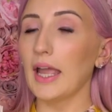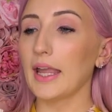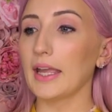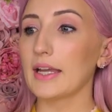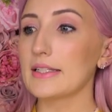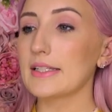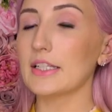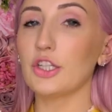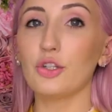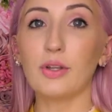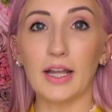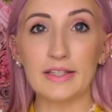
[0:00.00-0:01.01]
and
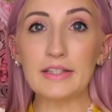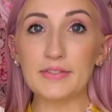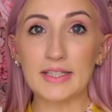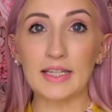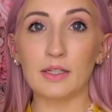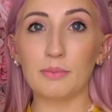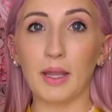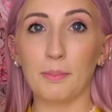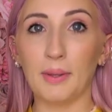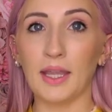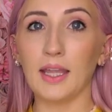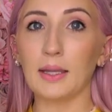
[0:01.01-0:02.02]
you guys have seen my
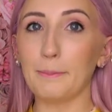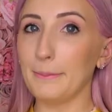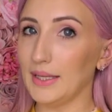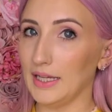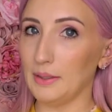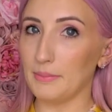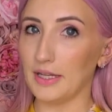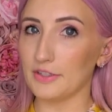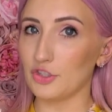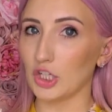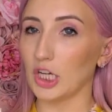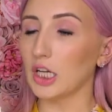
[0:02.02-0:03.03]
pink midi
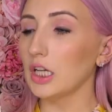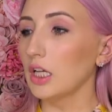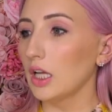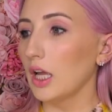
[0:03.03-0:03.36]
maestra,